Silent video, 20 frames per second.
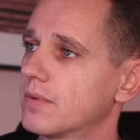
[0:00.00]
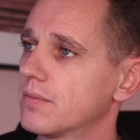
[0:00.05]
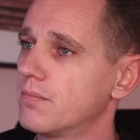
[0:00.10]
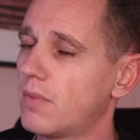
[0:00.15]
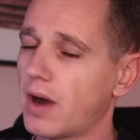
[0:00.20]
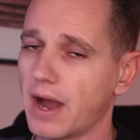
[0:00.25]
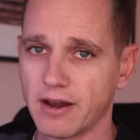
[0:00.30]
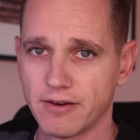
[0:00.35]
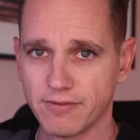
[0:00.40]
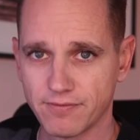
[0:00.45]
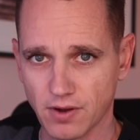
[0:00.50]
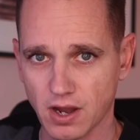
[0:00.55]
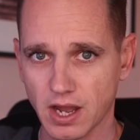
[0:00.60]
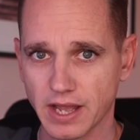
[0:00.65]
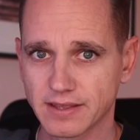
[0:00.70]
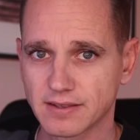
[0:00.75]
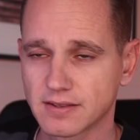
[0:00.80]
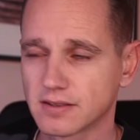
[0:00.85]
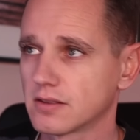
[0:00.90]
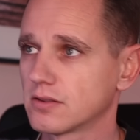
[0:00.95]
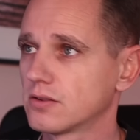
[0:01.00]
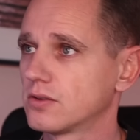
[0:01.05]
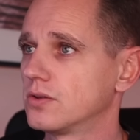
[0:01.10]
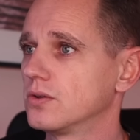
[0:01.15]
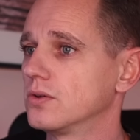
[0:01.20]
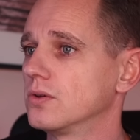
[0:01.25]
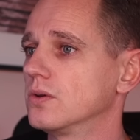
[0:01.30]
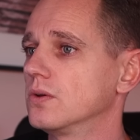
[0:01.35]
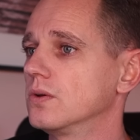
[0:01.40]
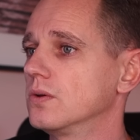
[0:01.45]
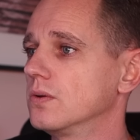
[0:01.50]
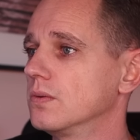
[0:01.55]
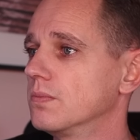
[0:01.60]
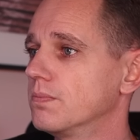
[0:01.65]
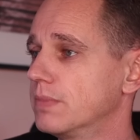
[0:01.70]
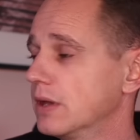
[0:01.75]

my advice to